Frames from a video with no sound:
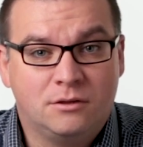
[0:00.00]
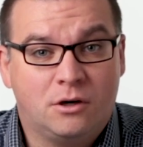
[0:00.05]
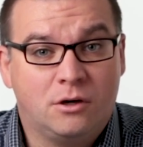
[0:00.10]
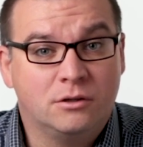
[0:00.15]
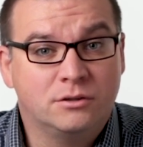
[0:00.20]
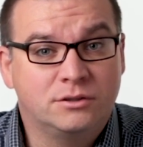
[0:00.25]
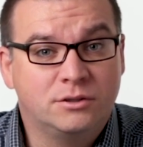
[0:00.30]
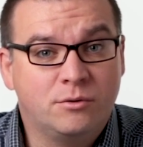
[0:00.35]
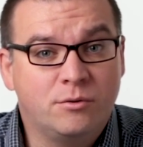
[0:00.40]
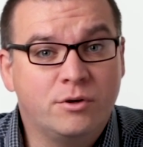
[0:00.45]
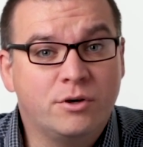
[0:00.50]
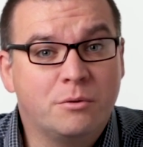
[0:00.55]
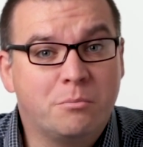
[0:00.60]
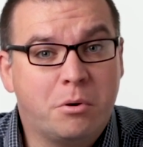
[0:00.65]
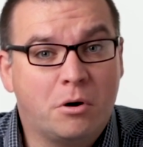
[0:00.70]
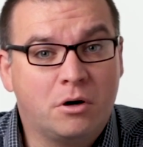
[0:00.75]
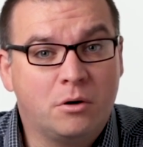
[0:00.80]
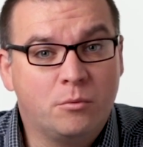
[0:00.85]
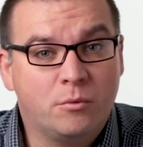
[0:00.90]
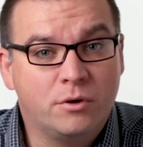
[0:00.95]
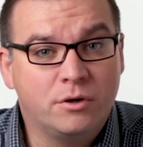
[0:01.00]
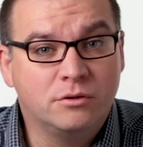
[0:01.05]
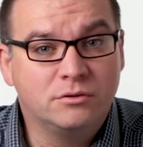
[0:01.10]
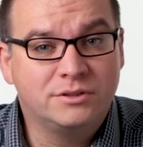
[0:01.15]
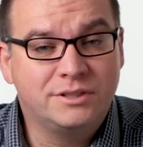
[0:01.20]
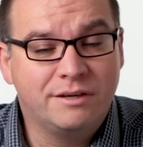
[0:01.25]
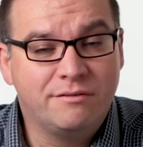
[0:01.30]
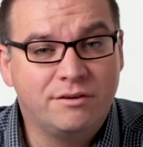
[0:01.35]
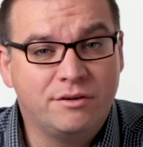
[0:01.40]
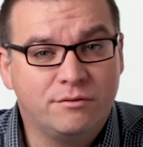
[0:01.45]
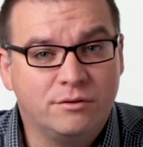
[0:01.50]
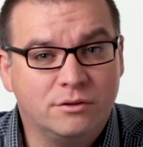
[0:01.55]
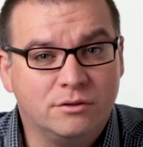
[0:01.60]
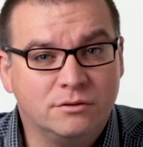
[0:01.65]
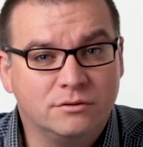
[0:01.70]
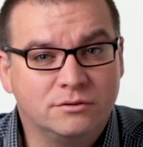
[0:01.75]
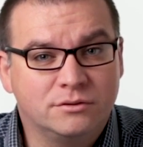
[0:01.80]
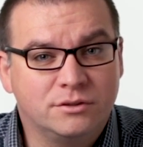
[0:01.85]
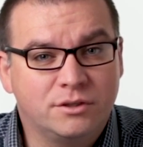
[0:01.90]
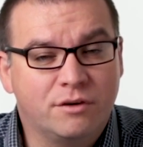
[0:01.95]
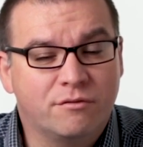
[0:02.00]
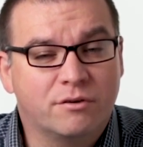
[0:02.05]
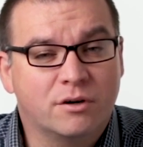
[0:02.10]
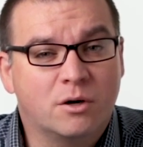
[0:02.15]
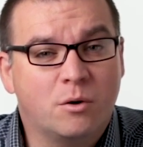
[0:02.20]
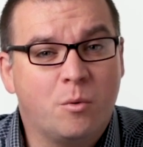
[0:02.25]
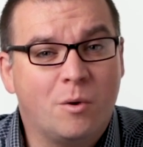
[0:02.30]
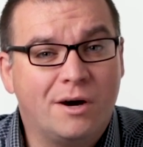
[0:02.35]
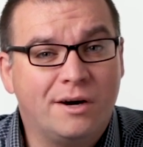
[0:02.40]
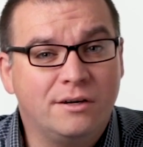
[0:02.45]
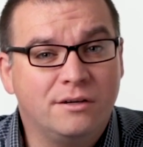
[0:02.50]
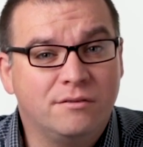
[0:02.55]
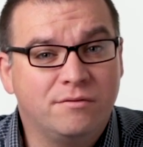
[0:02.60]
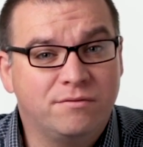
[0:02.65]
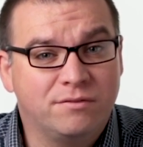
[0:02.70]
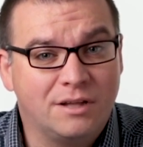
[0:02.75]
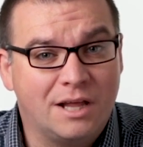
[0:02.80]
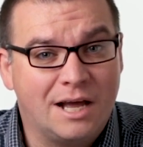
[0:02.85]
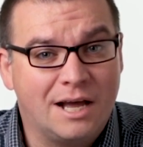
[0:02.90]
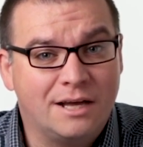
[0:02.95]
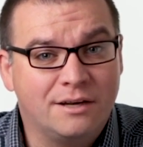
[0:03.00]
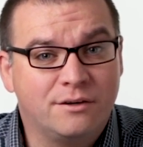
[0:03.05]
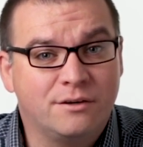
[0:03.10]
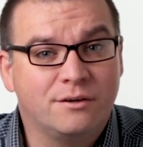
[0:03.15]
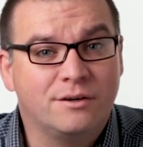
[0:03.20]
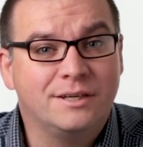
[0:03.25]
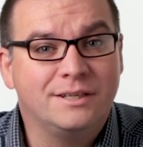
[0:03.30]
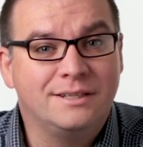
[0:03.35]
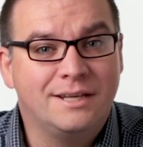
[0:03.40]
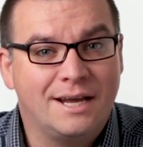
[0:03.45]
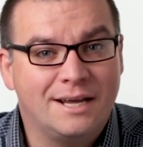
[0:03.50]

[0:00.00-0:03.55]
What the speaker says: Also, under Part 107 rules, you're required to fly during